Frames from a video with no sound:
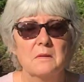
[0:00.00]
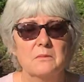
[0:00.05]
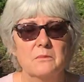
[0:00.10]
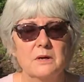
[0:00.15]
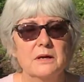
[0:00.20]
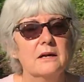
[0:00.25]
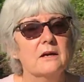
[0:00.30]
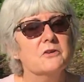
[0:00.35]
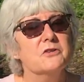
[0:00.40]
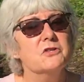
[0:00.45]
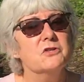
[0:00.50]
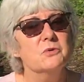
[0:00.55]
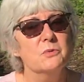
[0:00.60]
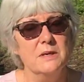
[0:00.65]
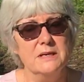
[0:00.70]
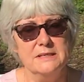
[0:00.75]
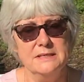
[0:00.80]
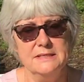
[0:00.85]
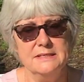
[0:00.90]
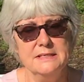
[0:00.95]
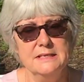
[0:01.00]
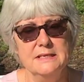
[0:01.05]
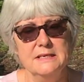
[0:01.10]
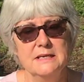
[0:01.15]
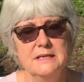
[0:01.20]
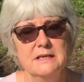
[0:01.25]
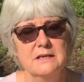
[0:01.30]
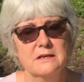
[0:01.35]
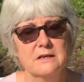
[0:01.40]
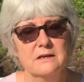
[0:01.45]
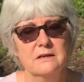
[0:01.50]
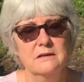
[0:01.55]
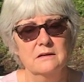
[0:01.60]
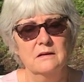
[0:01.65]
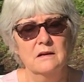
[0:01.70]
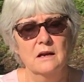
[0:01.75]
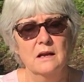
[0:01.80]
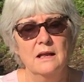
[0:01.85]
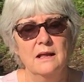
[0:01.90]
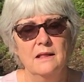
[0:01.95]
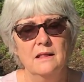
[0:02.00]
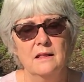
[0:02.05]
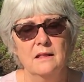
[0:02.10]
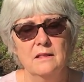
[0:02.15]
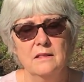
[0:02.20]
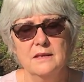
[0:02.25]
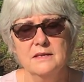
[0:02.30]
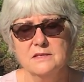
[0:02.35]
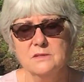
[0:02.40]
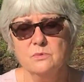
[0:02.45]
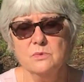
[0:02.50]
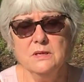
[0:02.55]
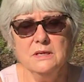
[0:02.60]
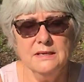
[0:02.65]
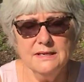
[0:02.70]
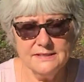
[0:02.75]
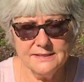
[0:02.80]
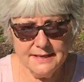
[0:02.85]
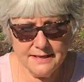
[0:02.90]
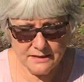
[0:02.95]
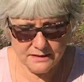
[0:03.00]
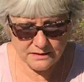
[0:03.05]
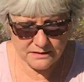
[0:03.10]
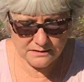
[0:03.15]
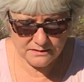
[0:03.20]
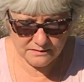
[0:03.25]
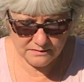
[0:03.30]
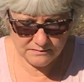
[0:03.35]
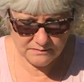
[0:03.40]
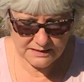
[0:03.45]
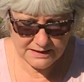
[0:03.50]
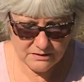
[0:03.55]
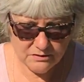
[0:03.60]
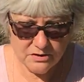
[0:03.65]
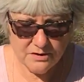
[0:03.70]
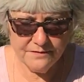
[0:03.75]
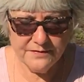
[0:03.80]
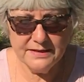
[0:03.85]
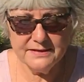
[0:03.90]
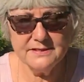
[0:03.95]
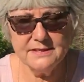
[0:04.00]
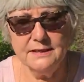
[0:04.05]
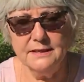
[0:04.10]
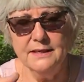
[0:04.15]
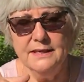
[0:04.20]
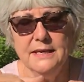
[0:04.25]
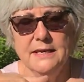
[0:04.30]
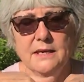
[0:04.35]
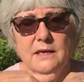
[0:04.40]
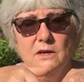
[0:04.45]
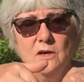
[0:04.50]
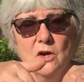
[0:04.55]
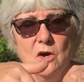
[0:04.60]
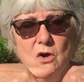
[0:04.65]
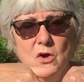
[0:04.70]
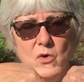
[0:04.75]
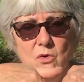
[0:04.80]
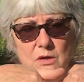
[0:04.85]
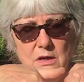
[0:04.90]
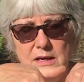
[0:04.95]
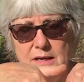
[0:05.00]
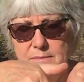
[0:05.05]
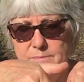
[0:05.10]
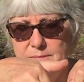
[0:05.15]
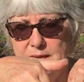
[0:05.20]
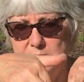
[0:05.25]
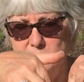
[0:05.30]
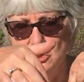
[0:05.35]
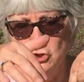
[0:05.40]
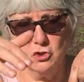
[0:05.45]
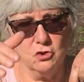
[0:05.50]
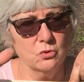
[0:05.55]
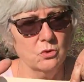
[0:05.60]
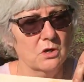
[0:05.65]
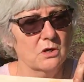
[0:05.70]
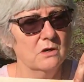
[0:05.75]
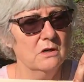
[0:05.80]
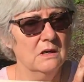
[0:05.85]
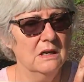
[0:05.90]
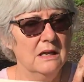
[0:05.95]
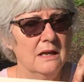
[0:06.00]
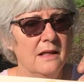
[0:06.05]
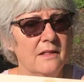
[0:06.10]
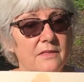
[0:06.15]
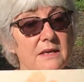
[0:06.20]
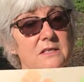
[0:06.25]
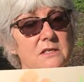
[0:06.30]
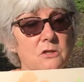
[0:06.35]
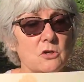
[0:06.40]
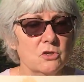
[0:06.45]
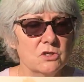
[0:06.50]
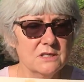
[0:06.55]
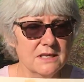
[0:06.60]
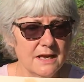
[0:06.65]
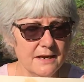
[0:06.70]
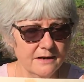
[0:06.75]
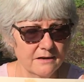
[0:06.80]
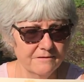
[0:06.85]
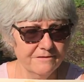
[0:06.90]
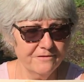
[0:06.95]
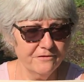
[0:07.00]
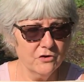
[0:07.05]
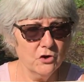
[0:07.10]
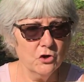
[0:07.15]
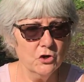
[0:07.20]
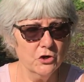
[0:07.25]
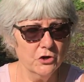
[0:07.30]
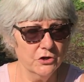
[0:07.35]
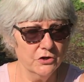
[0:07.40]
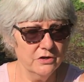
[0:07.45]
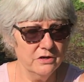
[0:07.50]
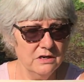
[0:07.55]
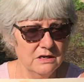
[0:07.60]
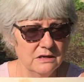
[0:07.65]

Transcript: What else do I see here? This one, is that I don't know if that's a ginkgo, I'm not sure. This looks like a fern.